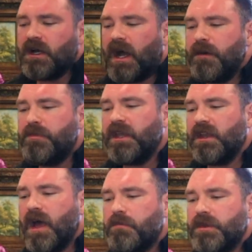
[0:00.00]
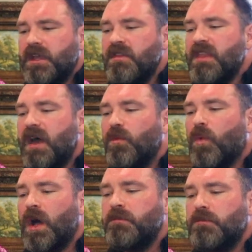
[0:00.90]
I pick it up in that
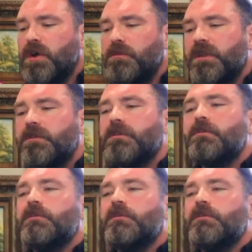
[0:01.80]
one moment.